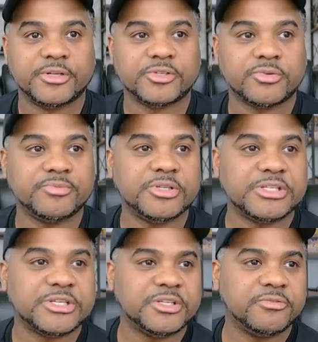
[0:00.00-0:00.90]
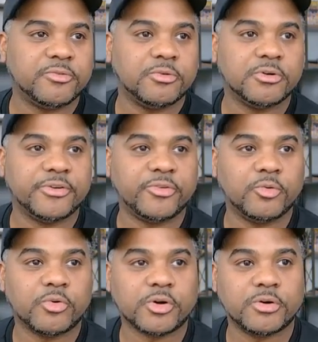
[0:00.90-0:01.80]
Description's good for if
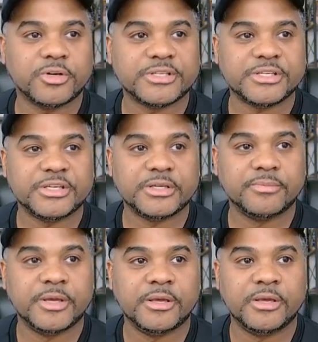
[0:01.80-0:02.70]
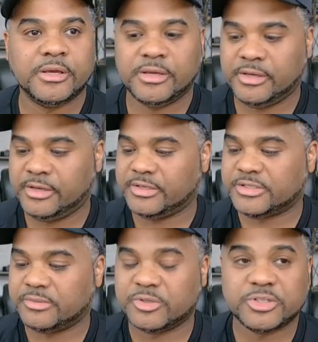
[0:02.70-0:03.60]
you work on a team and
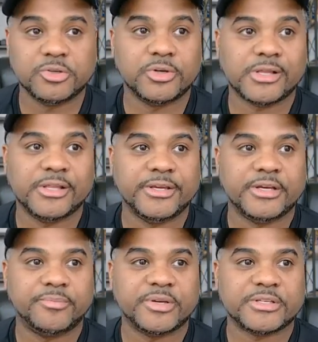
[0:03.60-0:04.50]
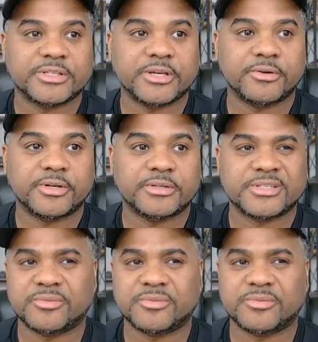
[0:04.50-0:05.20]
someone's doing cleanup, etc.